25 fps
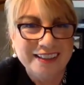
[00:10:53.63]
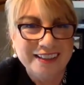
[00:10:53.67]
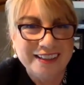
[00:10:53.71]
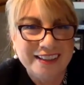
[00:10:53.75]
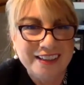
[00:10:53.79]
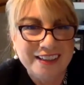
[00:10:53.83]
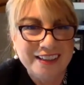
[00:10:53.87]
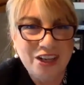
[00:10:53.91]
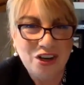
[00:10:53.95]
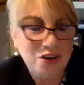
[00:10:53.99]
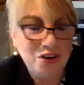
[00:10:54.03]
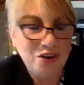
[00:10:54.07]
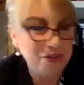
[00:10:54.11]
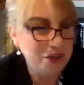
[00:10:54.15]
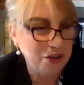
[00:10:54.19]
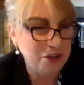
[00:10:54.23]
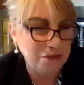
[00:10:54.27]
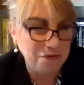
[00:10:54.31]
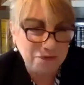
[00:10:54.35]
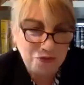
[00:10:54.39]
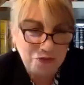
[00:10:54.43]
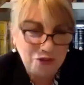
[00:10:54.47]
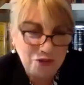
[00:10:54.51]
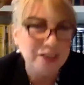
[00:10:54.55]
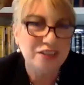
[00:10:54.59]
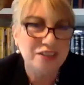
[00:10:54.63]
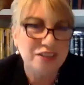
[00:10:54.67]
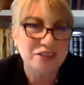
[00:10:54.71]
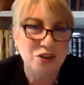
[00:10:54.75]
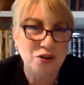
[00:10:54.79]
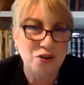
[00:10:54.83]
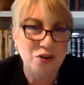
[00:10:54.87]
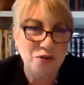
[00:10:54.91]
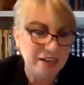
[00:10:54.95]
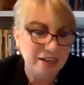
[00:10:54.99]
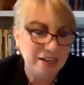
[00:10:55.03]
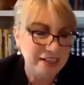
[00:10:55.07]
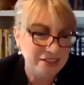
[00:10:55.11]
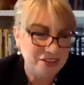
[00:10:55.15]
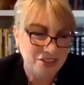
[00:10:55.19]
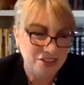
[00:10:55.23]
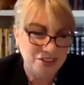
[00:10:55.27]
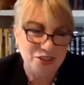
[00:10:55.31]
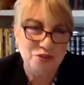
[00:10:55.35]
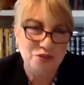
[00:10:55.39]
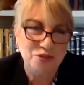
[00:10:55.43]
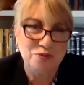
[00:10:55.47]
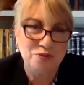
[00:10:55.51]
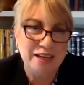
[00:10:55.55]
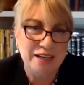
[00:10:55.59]
You know, your foot is going
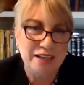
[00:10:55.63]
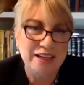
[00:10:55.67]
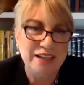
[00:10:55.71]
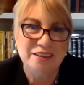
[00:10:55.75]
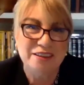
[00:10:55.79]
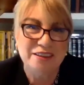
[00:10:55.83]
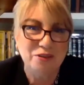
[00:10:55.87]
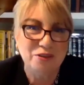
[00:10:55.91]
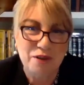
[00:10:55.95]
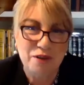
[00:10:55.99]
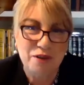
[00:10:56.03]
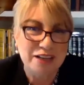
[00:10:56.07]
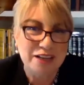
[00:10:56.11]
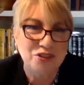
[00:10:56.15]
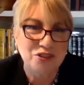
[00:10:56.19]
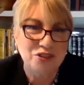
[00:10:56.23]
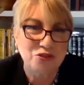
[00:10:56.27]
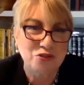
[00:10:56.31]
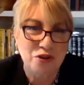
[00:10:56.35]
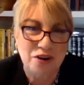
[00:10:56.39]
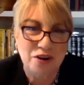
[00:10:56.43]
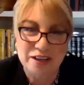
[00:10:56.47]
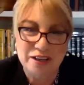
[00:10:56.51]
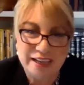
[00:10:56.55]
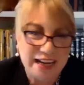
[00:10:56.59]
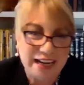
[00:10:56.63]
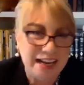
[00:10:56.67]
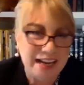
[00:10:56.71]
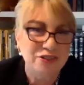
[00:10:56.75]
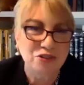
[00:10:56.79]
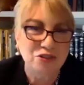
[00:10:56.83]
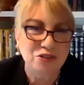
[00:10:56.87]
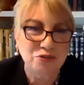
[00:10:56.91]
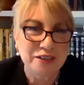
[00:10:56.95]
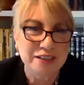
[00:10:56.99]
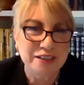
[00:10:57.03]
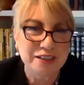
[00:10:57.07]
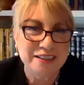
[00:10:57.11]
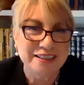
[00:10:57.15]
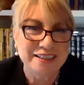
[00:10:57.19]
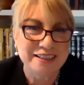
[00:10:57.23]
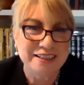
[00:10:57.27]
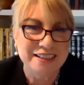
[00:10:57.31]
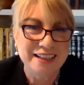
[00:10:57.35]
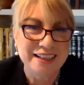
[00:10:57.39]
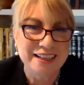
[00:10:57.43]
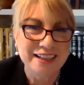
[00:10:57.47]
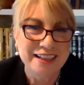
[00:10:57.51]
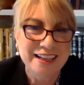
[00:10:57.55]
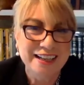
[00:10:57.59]
to hit the restaurant
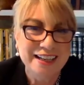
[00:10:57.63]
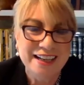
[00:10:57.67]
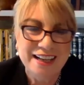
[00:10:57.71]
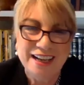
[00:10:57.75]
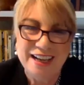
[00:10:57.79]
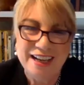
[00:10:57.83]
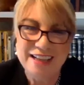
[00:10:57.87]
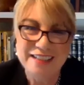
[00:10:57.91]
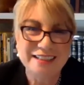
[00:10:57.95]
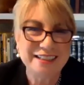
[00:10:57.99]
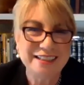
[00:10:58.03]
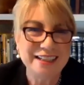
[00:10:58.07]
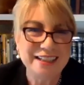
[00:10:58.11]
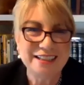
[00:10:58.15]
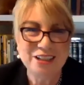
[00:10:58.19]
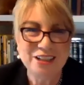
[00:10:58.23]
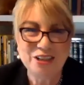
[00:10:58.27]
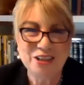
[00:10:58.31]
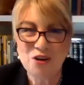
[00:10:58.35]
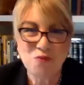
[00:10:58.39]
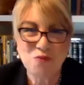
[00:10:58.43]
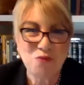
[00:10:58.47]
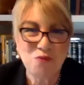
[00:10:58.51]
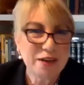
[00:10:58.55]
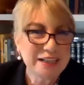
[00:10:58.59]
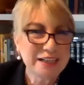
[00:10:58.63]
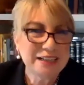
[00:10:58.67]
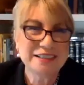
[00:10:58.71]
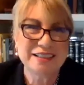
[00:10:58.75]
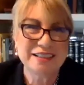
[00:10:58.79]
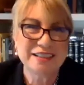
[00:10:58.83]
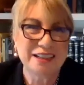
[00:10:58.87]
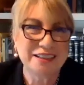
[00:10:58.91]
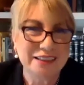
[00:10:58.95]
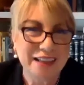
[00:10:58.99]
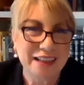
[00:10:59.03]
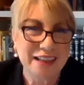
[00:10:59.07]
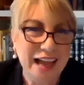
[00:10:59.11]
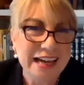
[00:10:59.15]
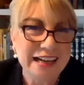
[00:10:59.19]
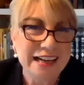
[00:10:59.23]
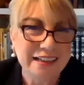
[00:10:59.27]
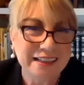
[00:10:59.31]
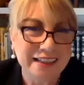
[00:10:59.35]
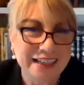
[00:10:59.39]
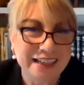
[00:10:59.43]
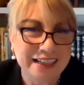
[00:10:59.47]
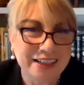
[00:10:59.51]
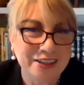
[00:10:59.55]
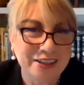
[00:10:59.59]
entrance. I said, you know, what is the
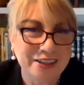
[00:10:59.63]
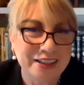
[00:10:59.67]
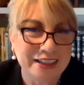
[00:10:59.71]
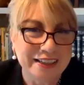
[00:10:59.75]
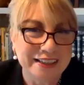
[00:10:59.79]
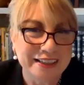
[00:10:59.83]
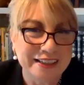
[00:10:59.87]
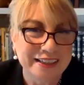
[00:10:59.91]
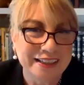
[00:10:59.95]
likelihood?